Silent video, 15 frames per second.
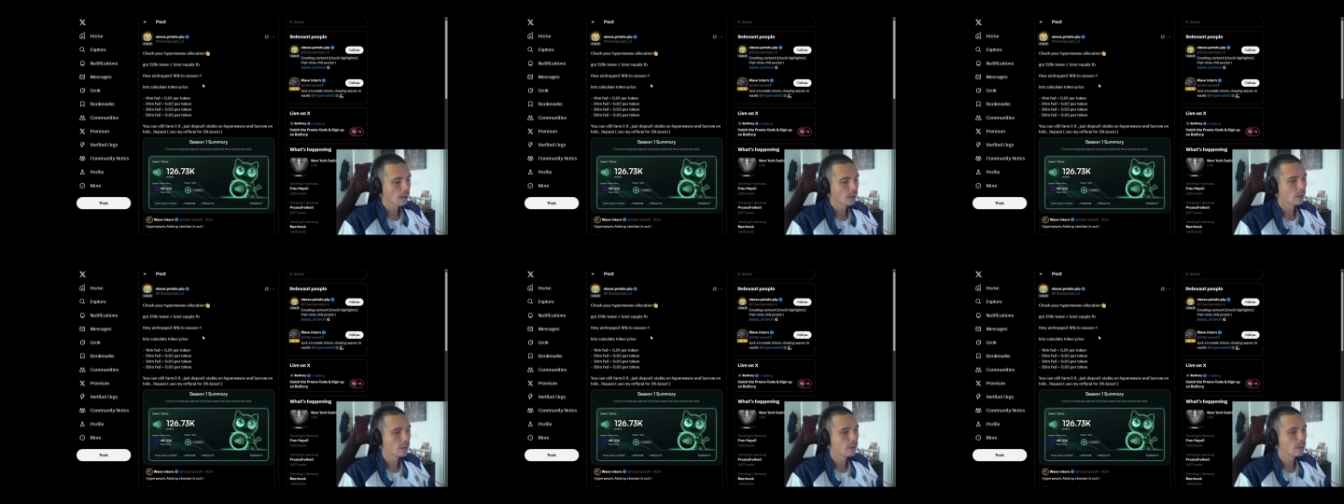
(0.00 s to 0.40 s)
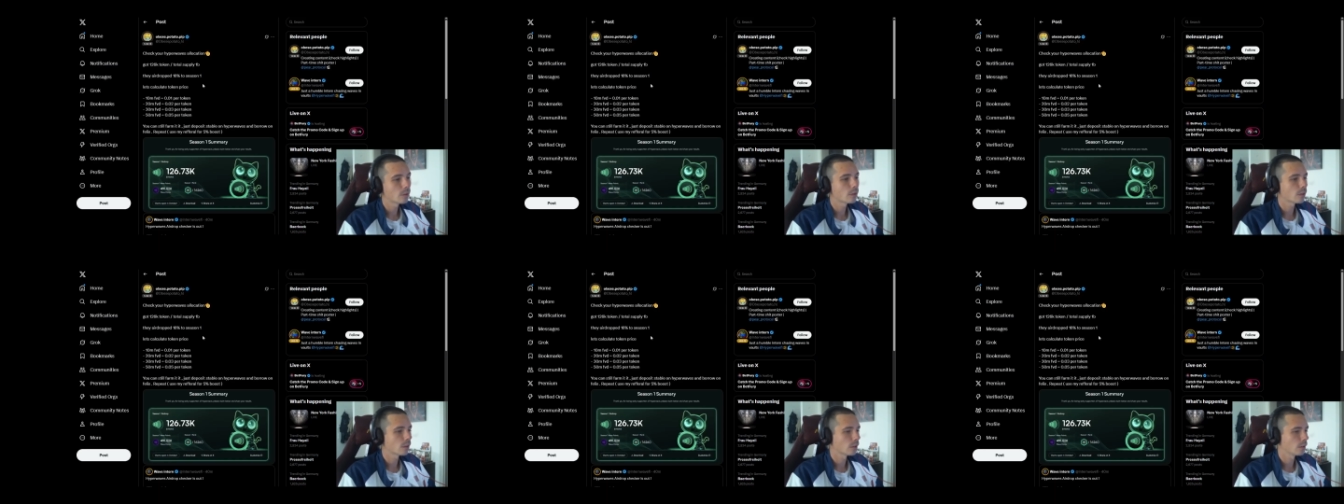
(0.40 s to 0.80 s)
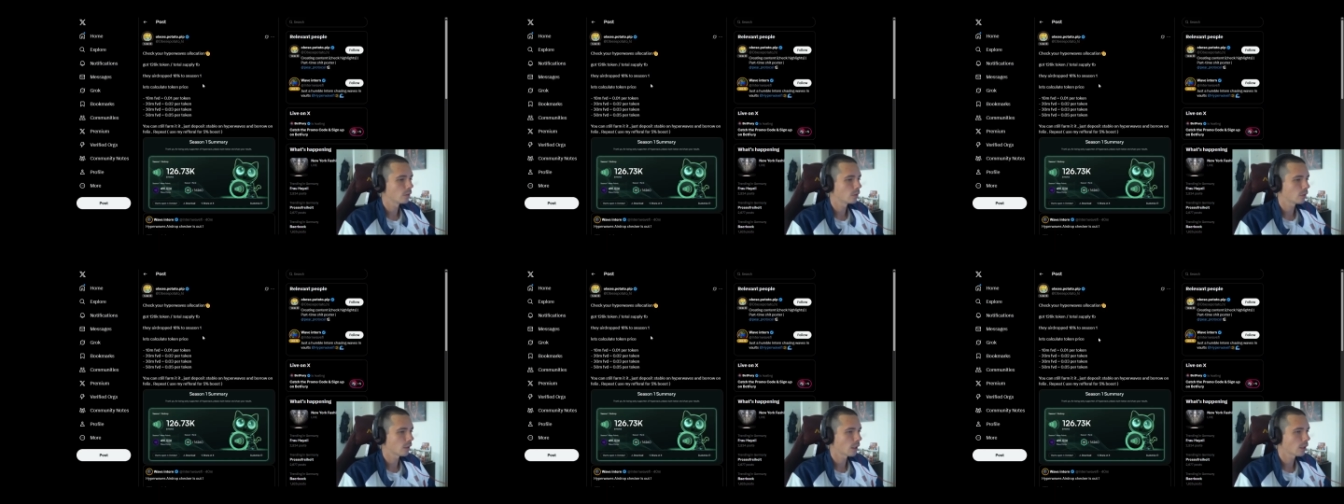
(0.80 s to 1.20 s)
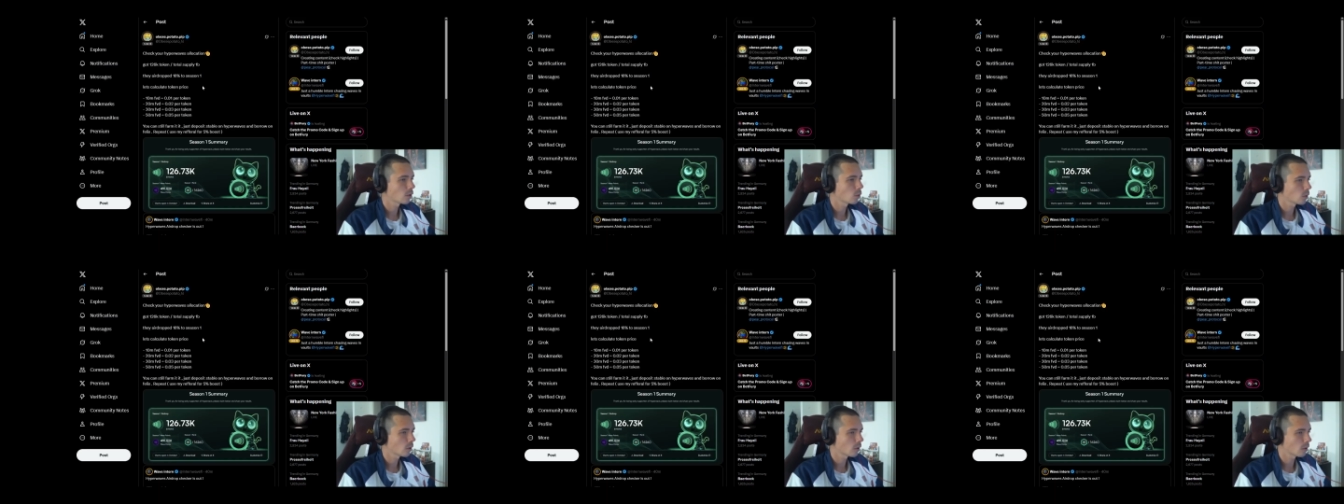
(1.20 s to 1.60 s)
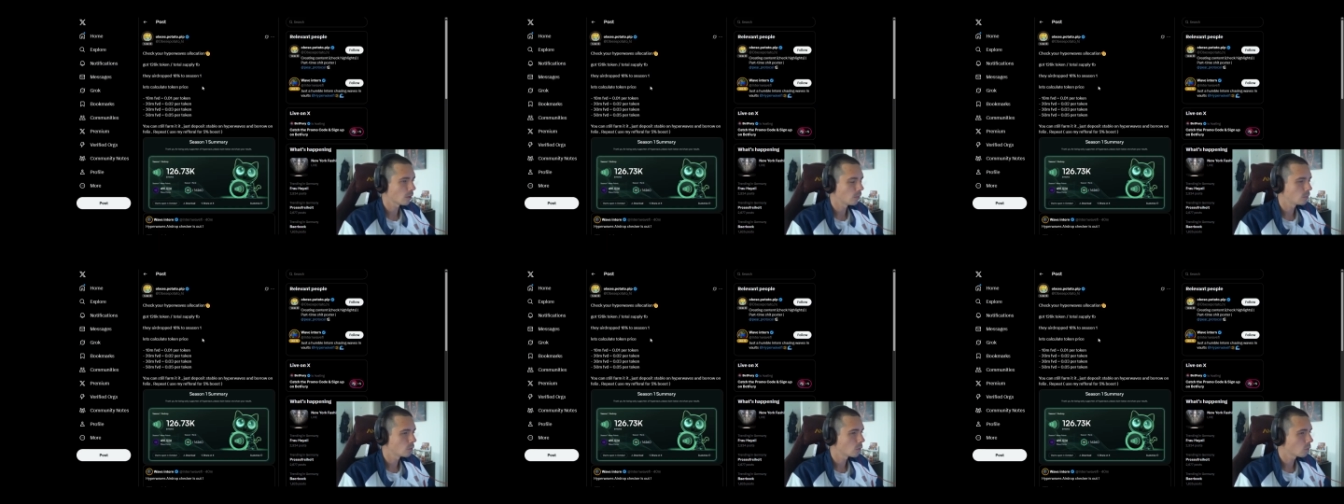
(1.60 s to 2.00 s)
this is accurate.
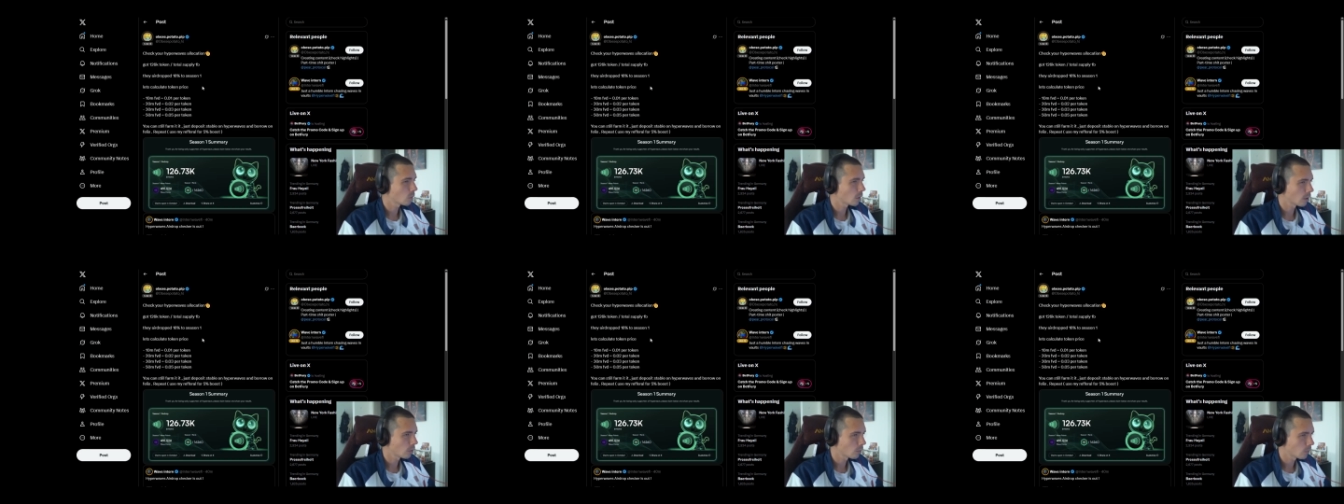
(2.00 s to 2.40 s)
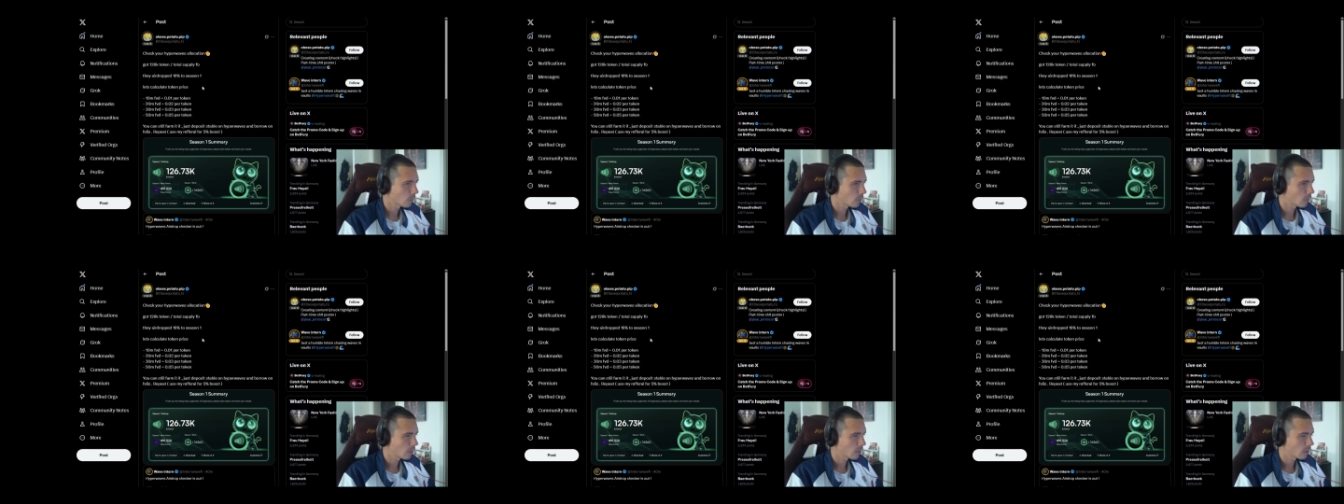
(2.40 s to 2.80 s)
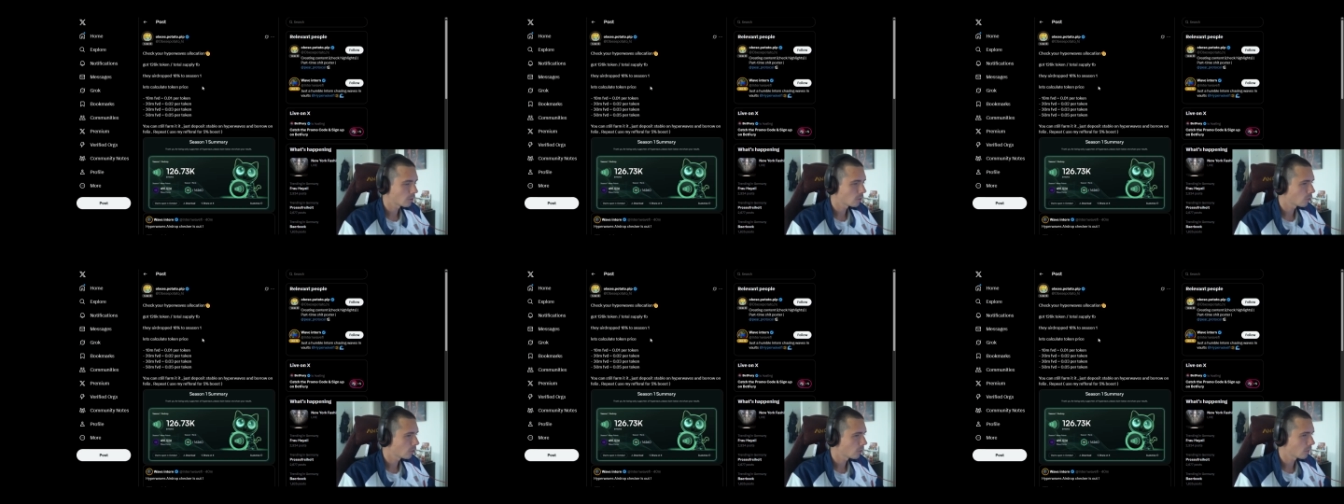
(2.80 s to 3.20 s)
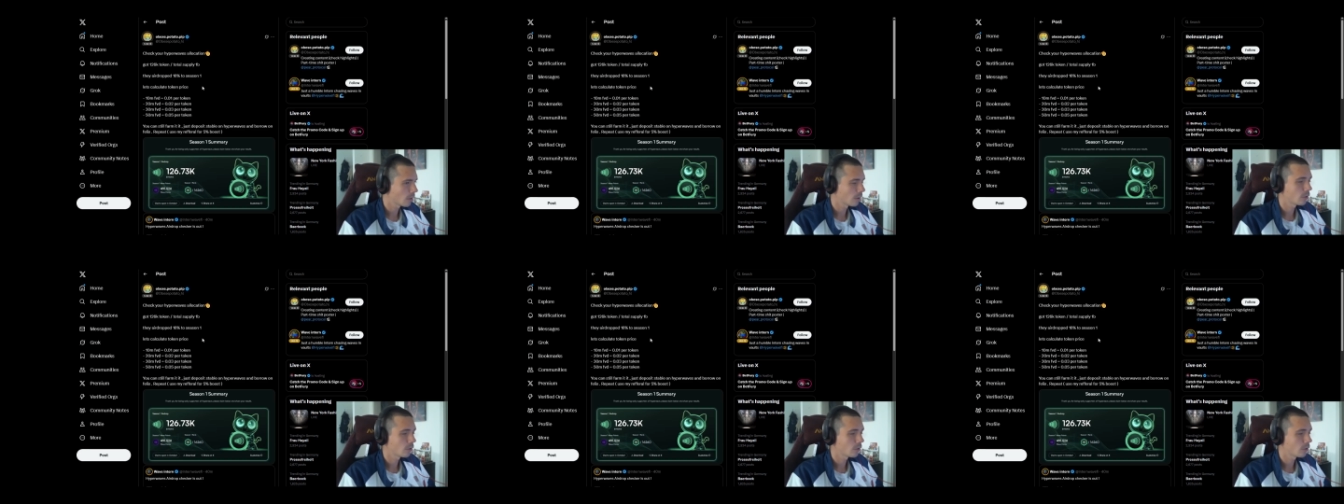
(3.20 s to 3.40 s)
I'm not 100% sure.